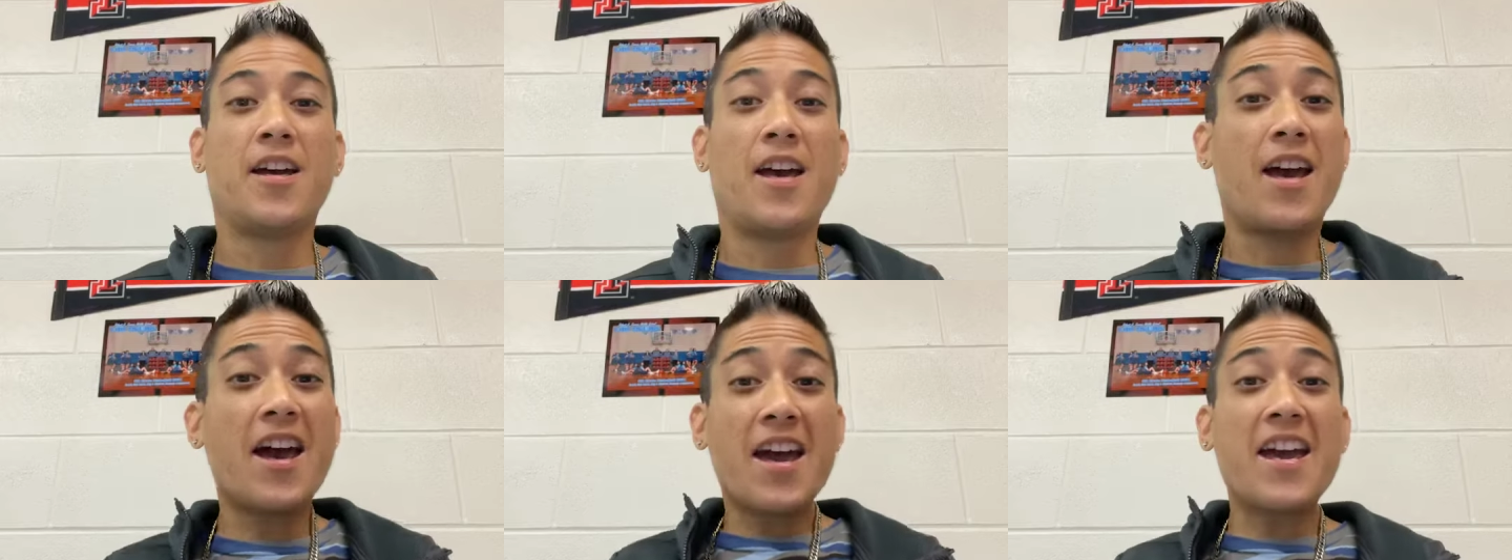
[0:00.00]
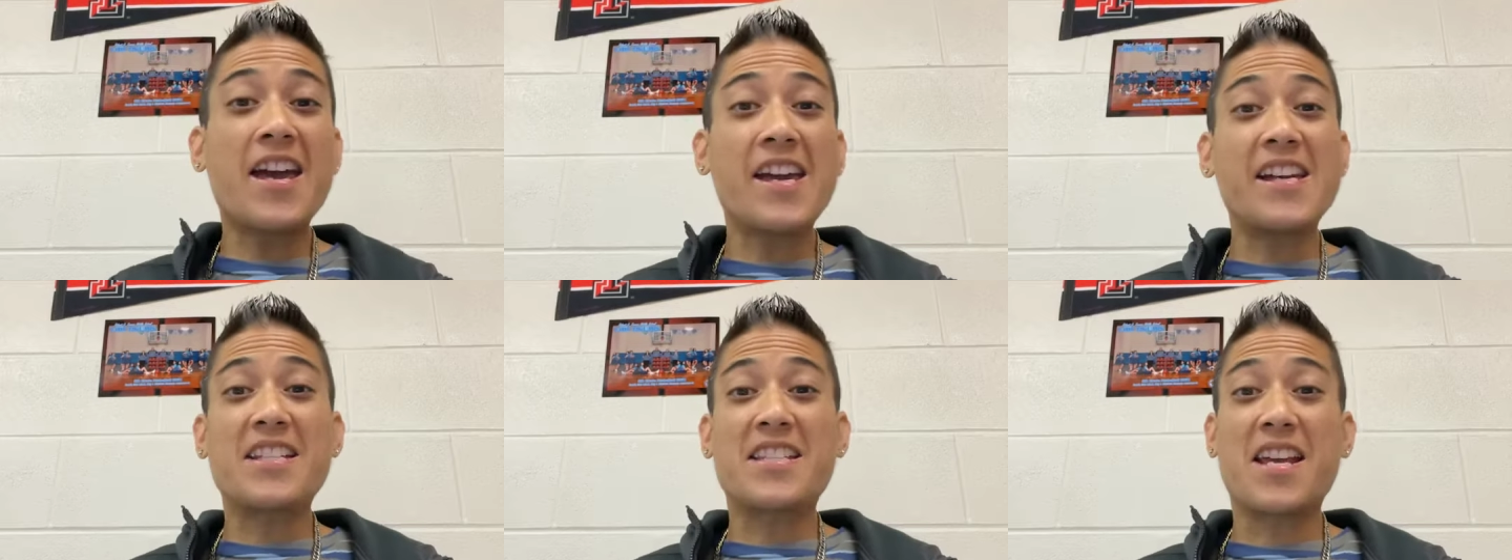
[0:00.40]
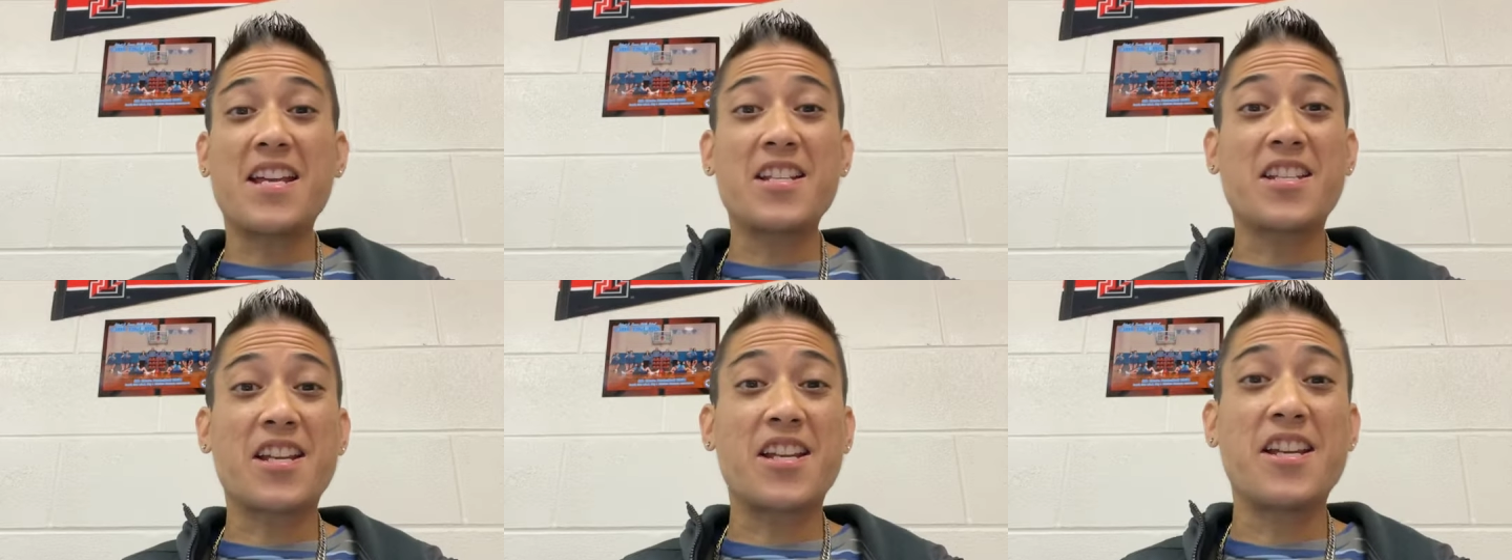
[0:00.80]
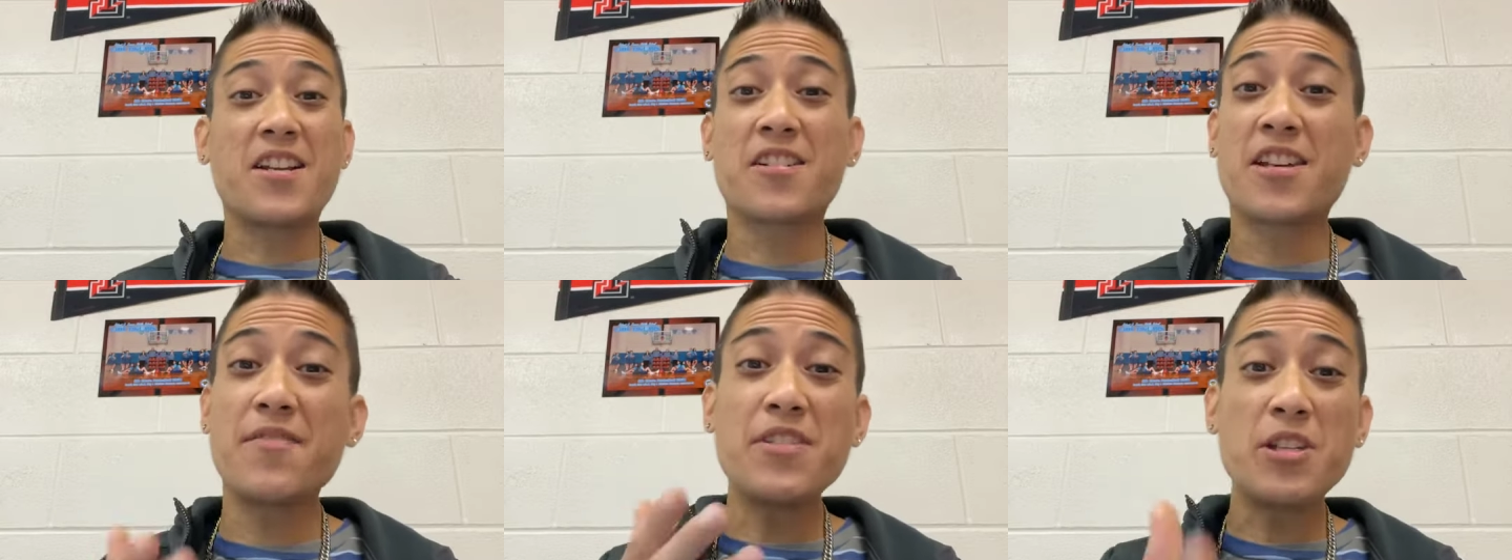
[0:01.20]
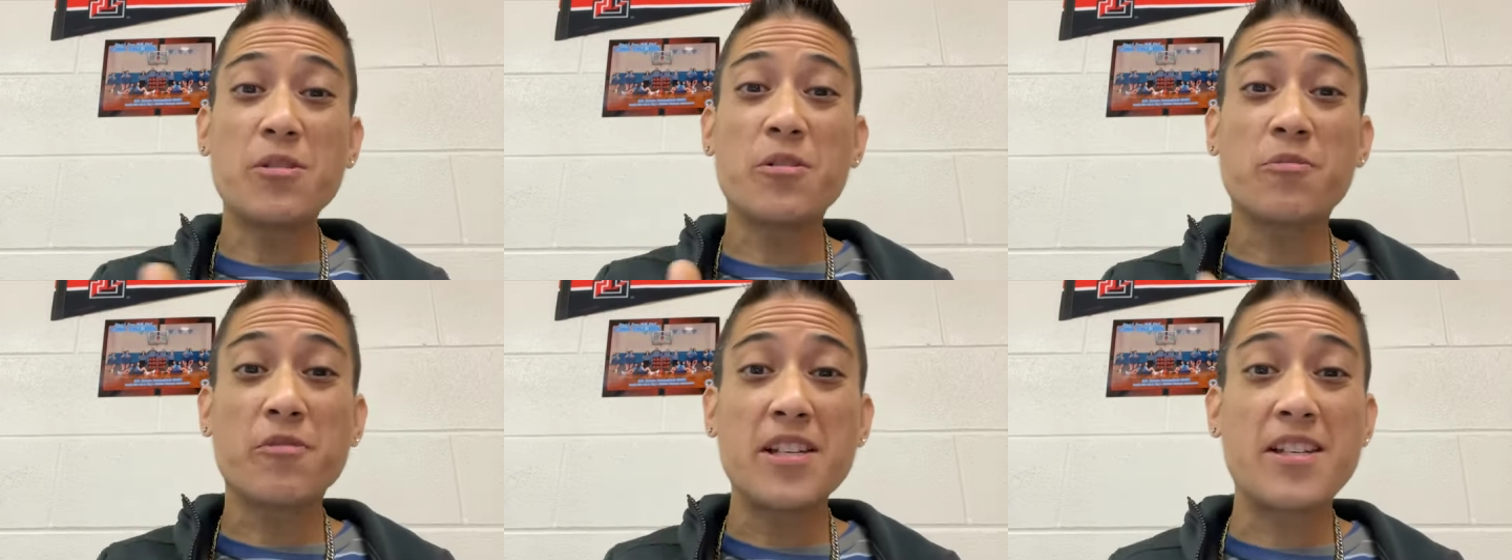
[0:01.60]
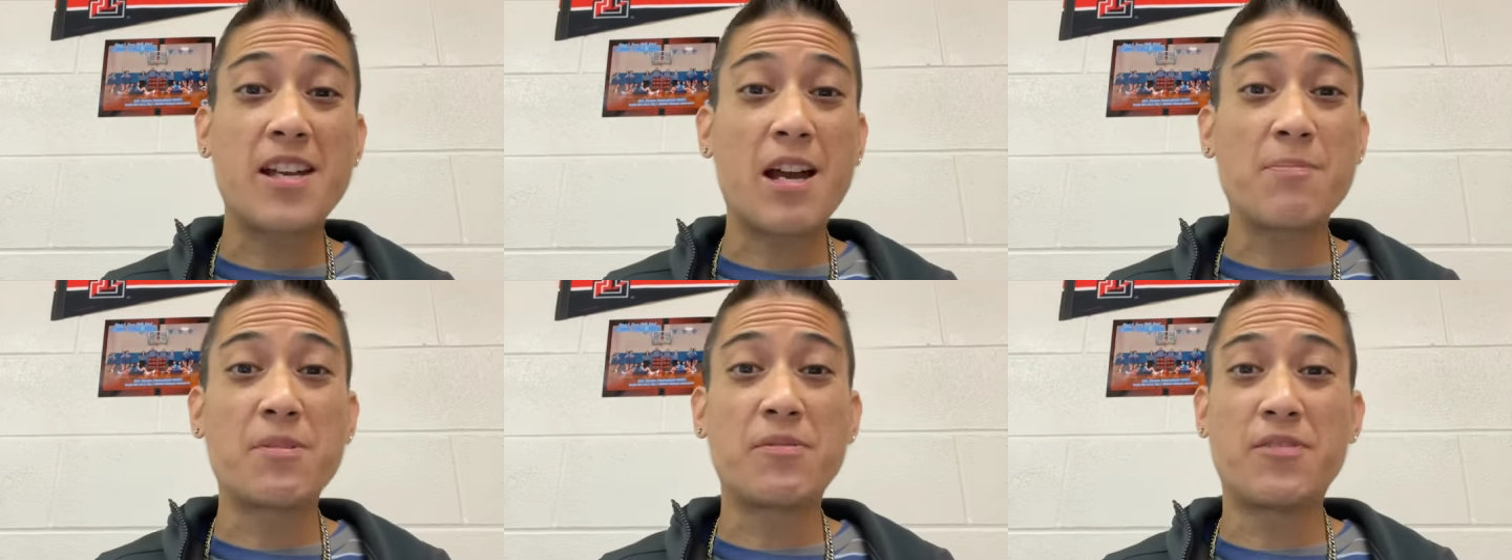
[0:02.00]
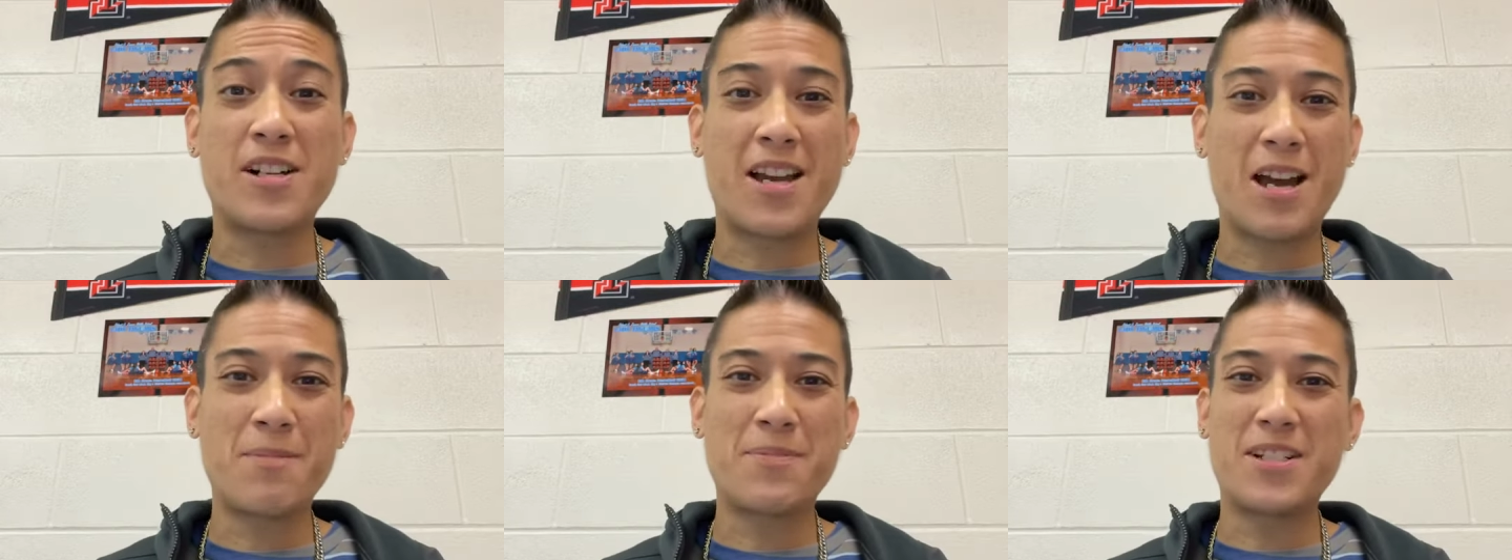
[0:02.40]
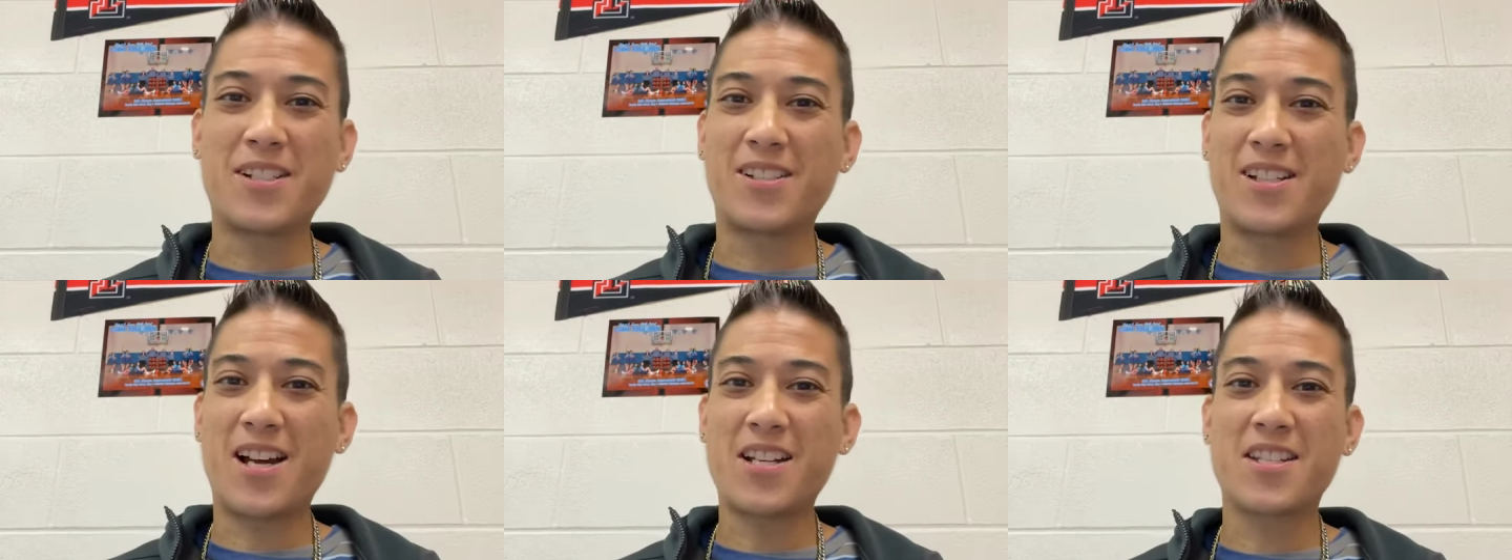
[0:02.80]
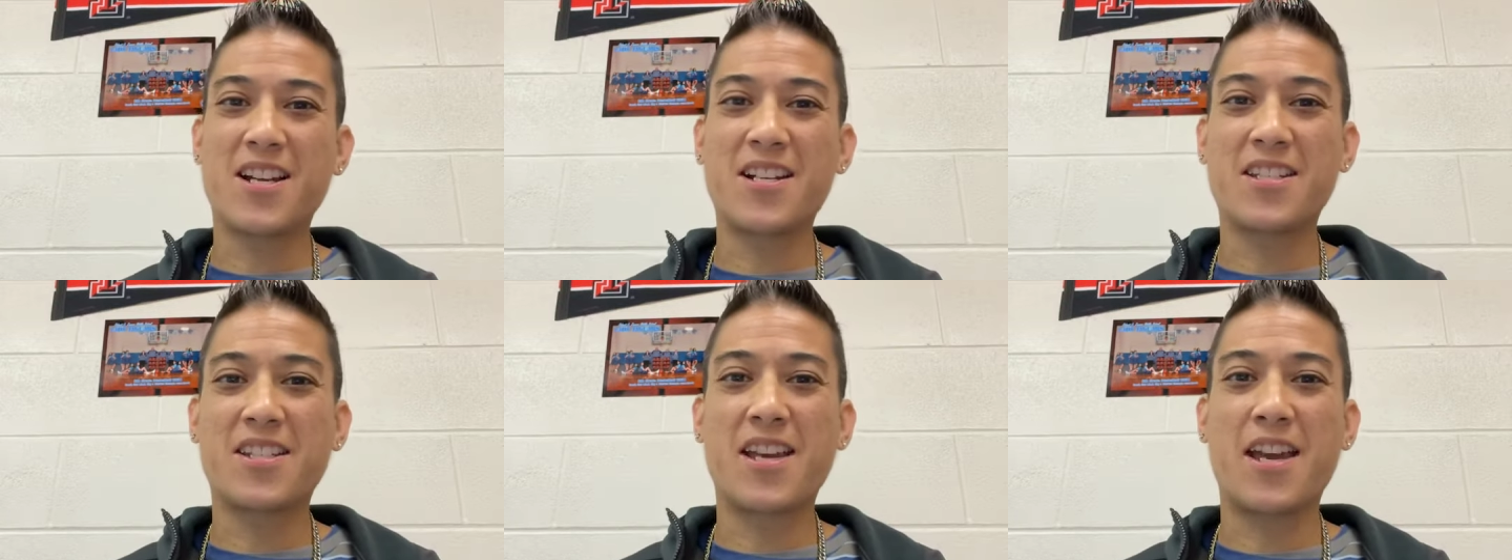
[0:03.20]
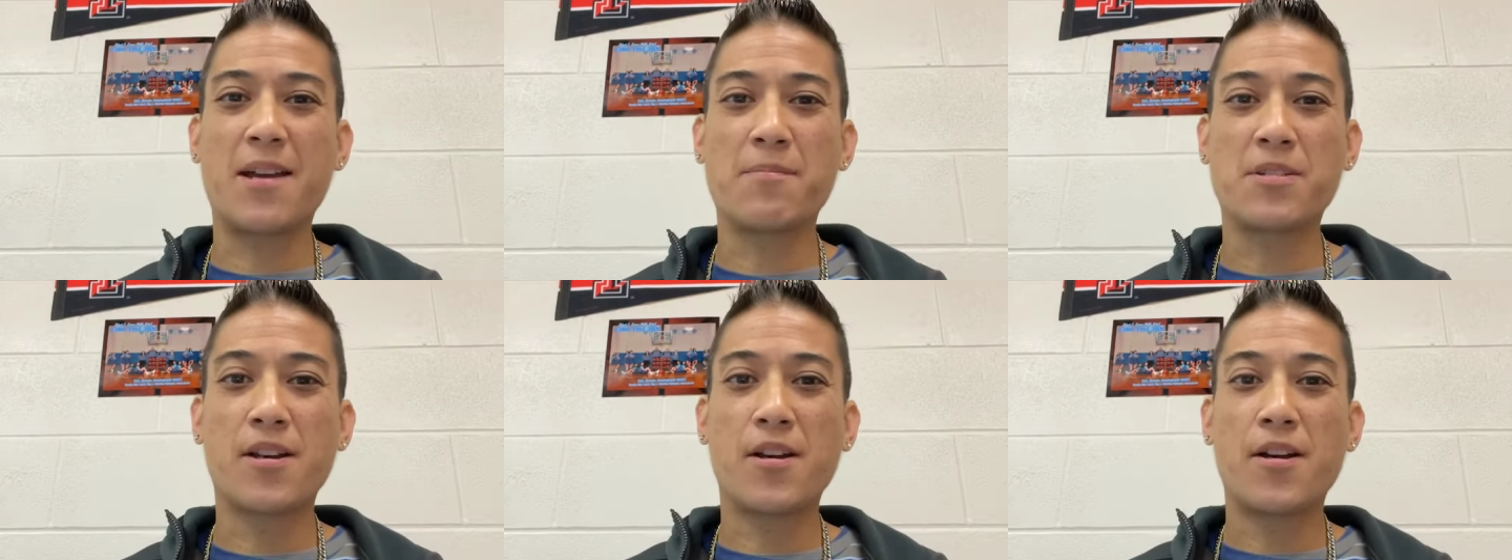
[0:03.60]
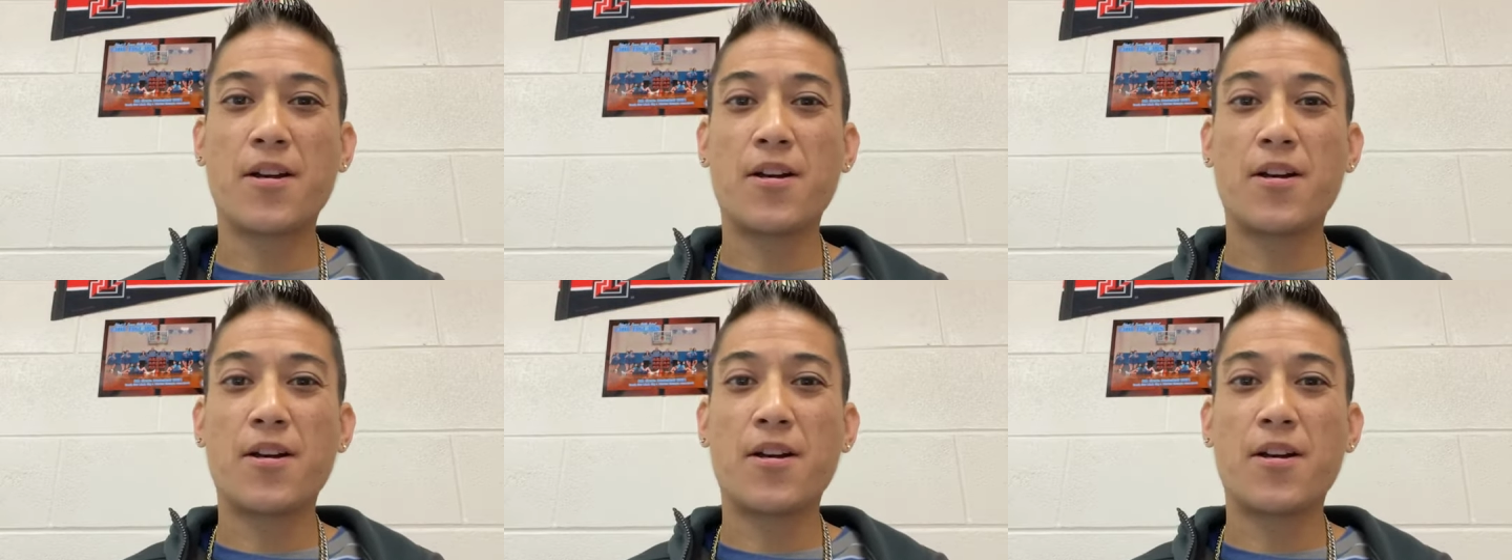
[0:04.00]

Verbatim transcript: Hey, it's Asia here, giving you a recap of what happened in last night's games.